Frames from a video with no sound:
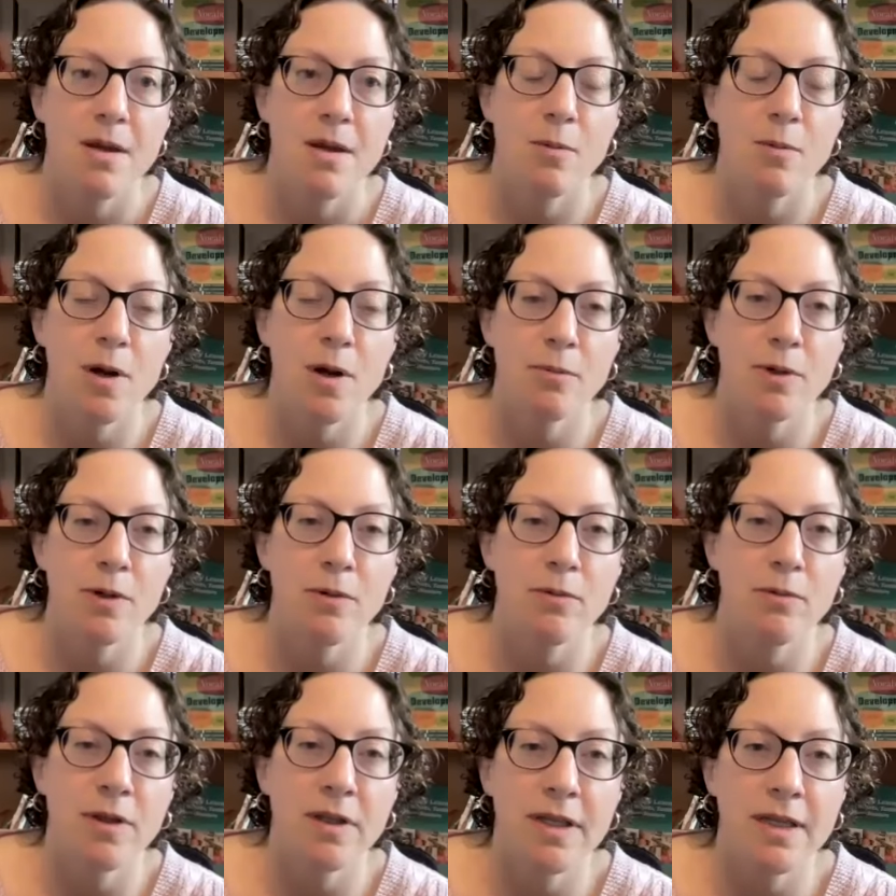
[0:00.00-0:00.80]
where we
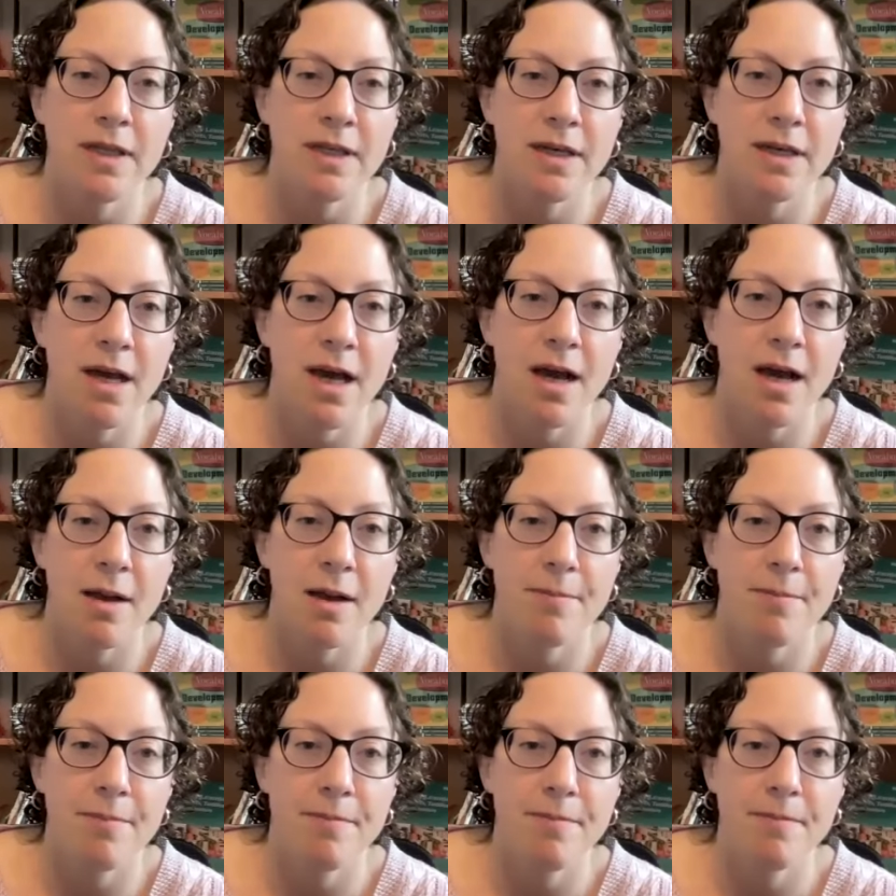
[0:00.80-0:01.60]
really
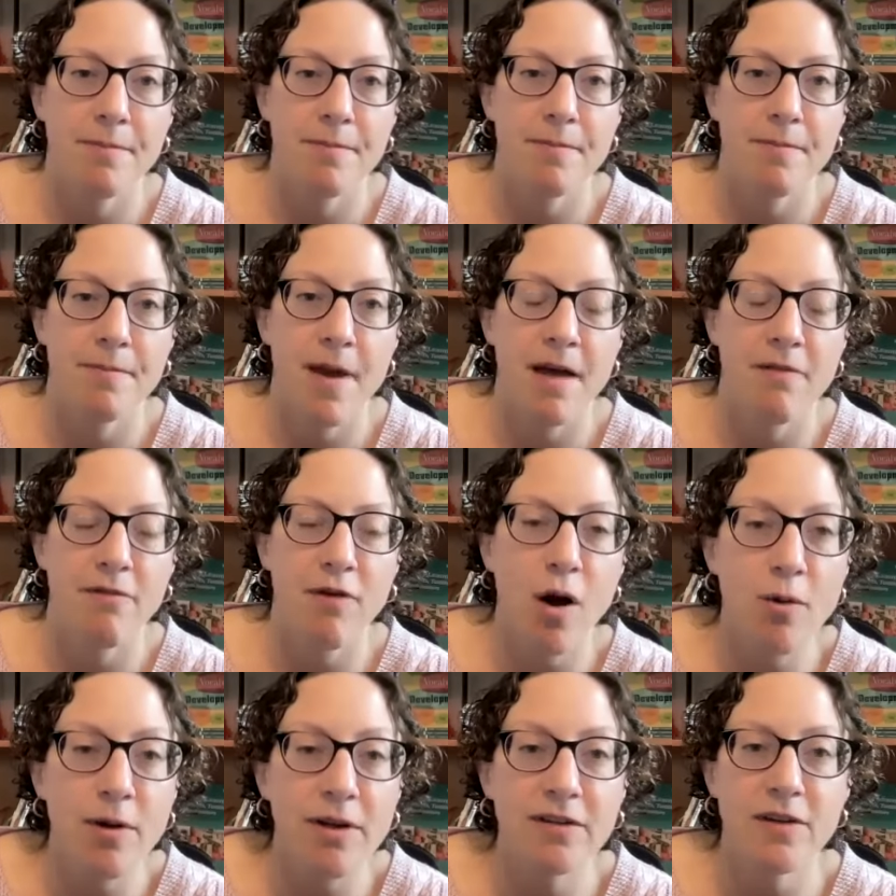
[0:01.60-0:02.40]
have
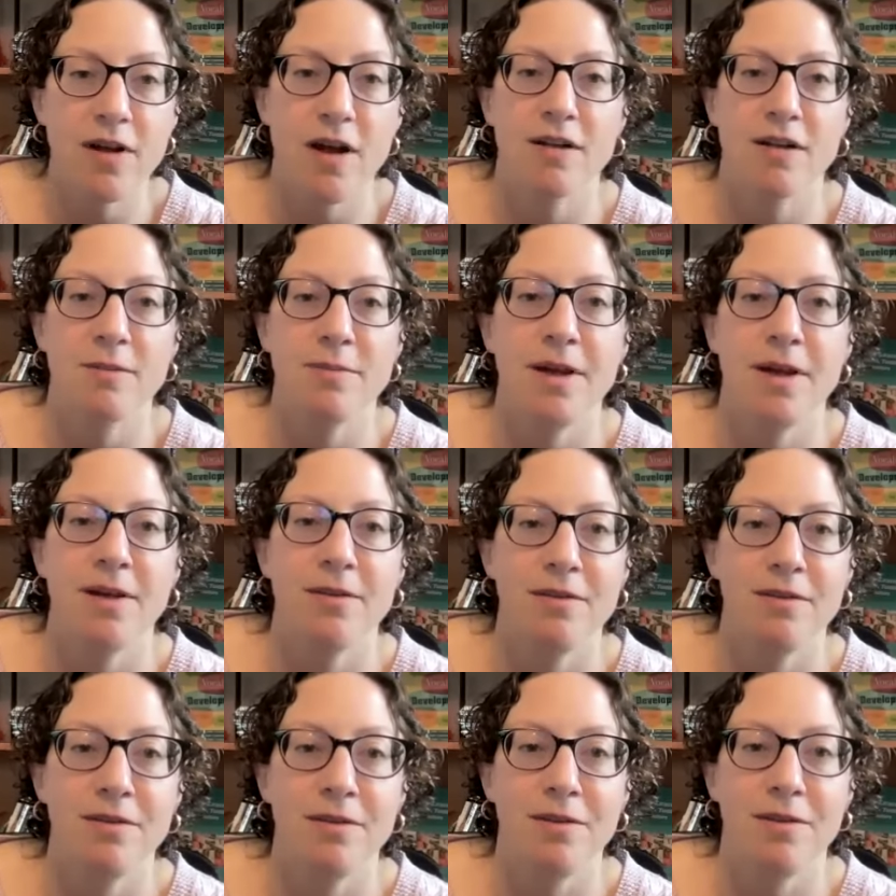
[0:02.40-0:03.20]
always talked
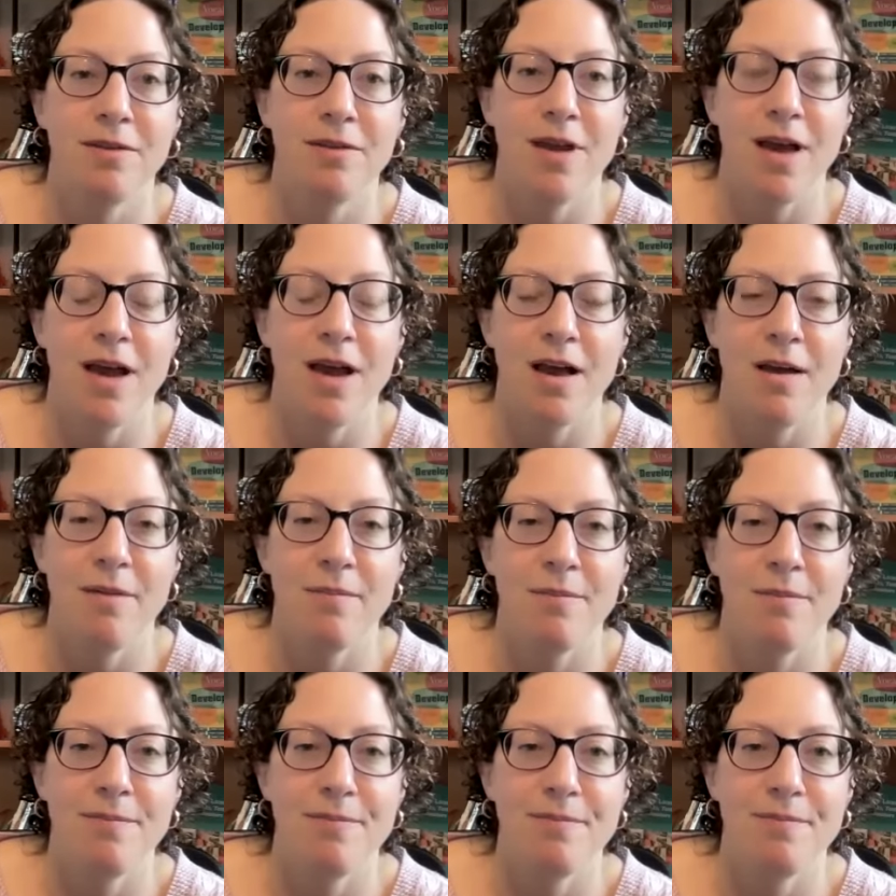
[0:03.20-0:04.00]
about
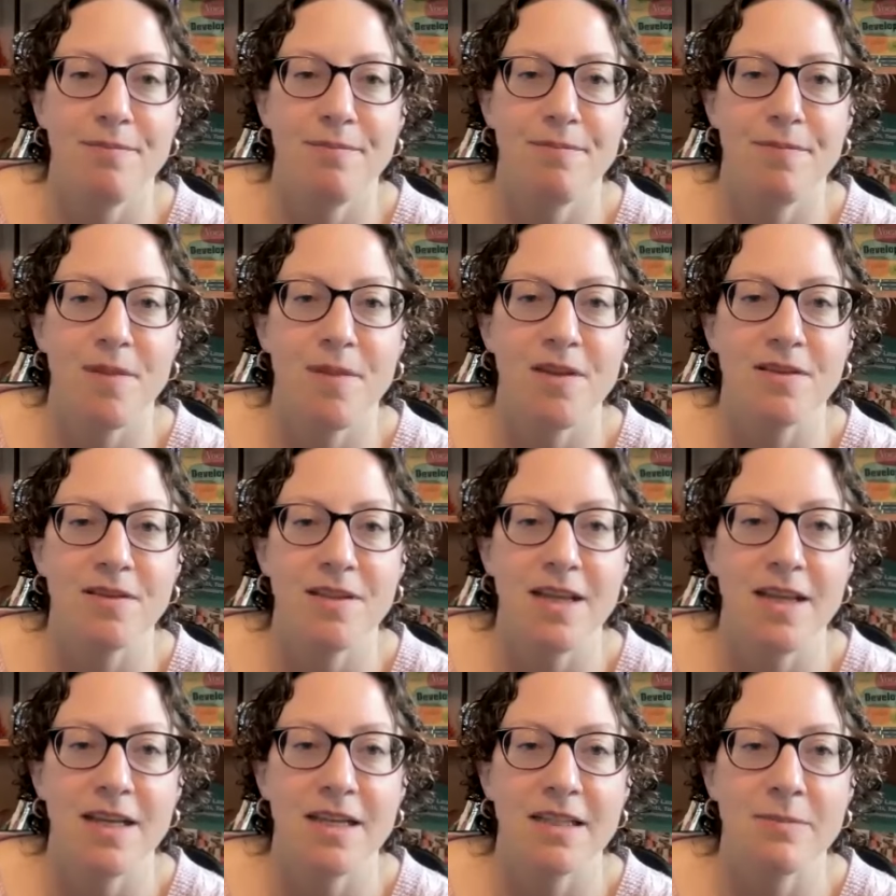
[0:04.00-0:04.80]
these
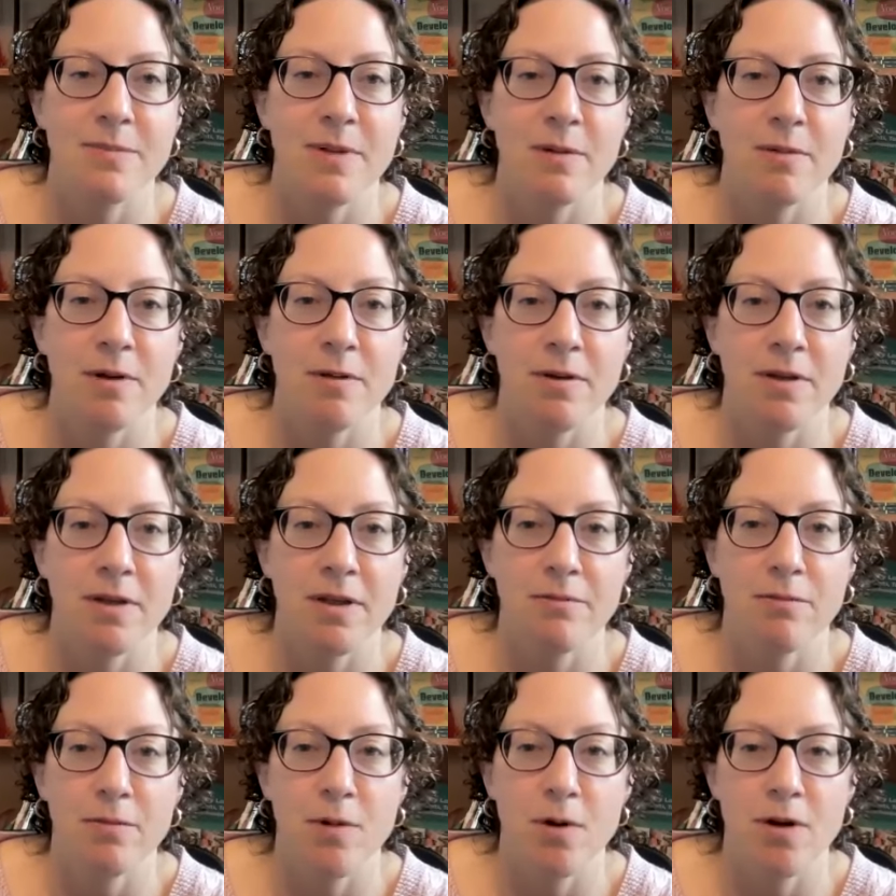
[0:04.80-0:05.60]
things, but we
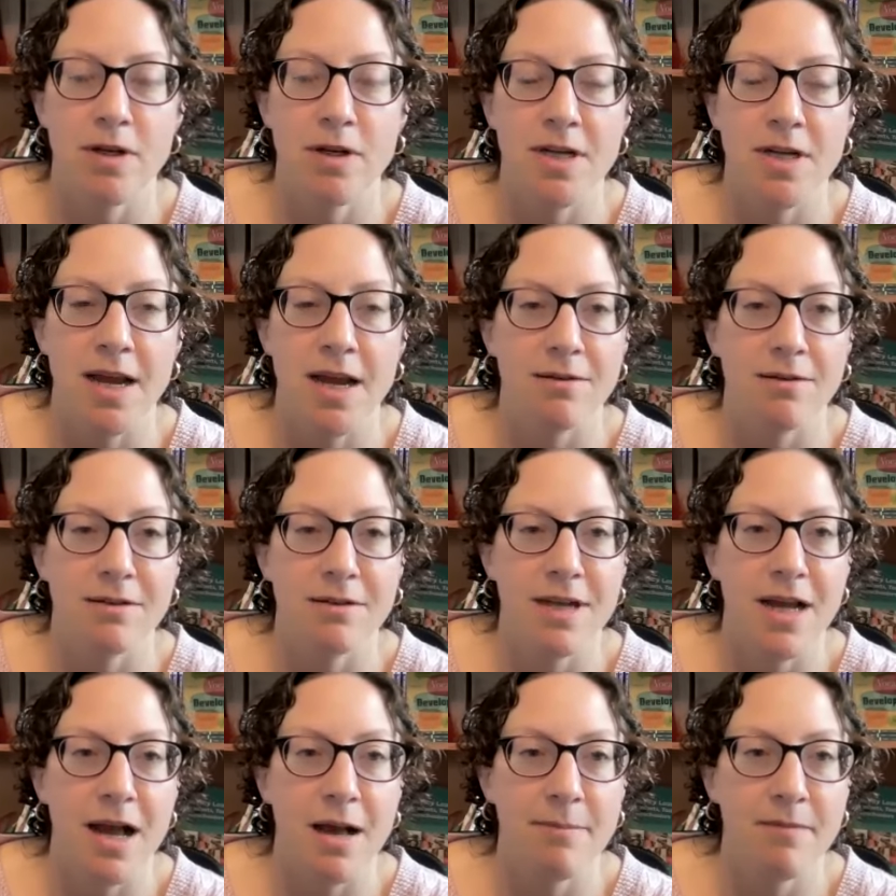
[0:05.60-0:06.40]
really wrote it
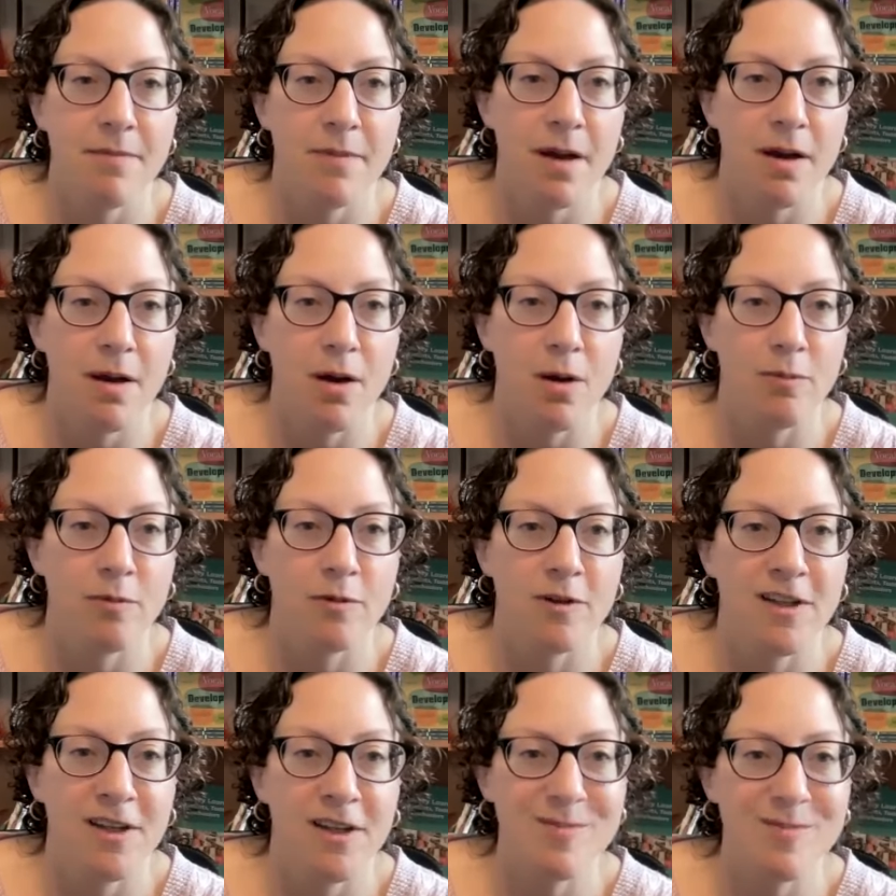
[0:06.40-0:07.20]
down,
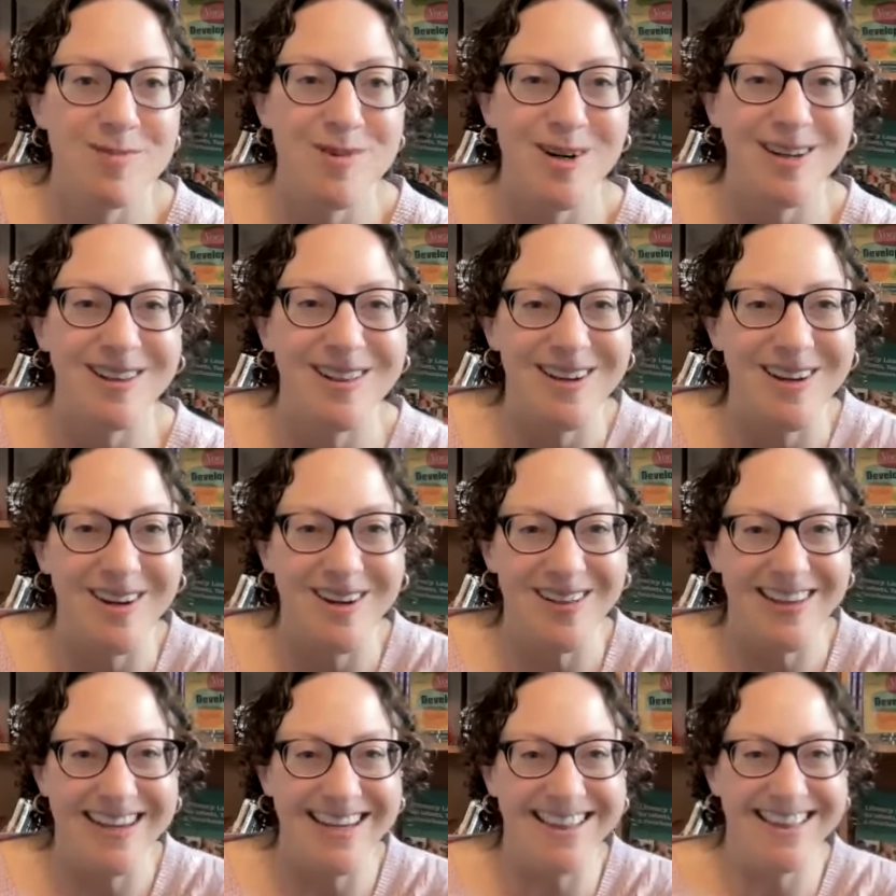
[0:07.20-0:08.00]
hopefully more
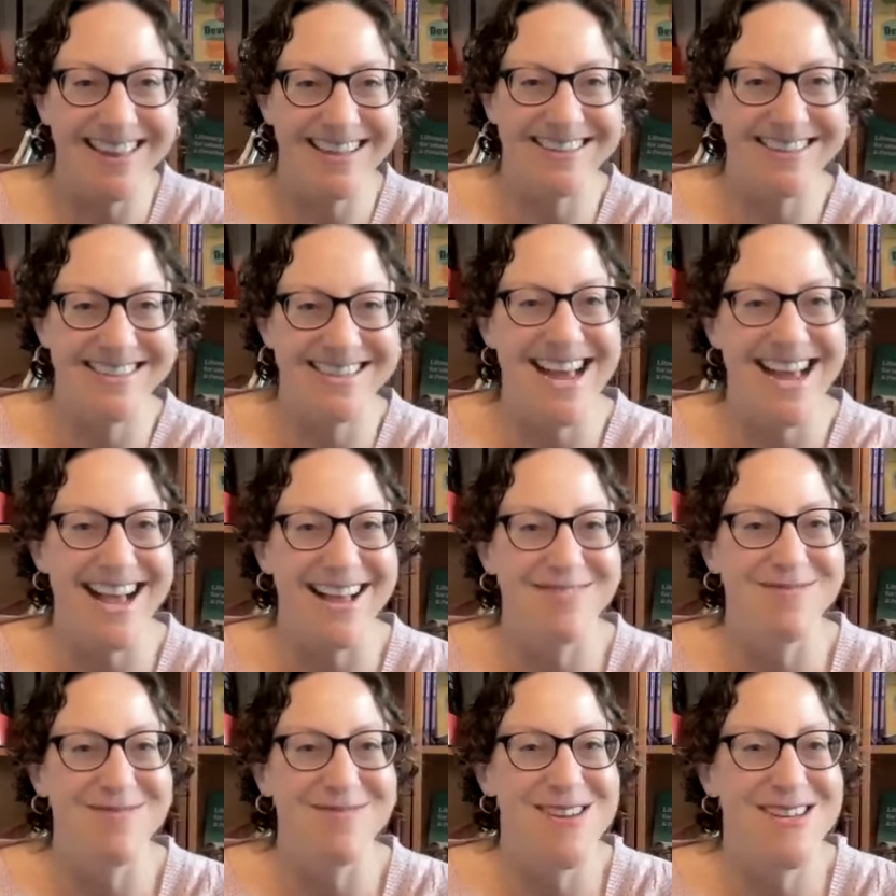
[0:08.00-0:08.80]
clearly this
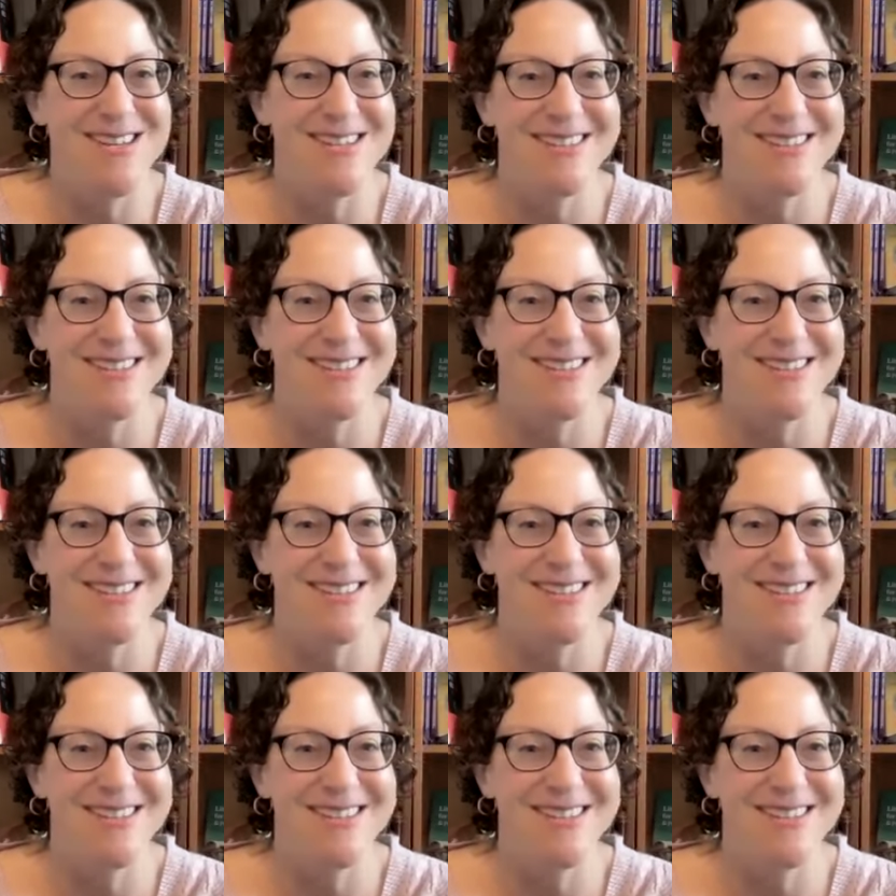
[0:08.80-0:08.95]
time.